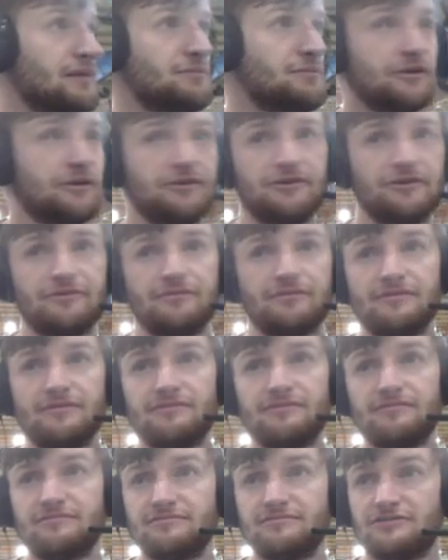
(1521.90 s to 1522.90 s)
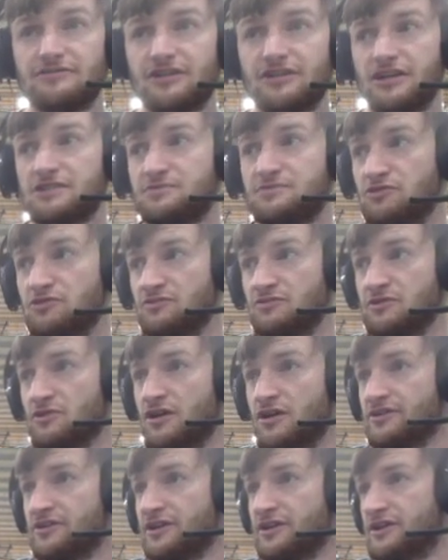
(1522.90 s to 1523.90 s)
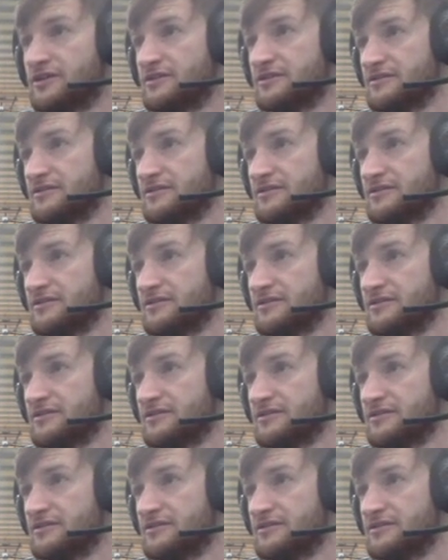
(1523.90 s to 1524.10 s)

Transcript: But Dodge proved me wrong there.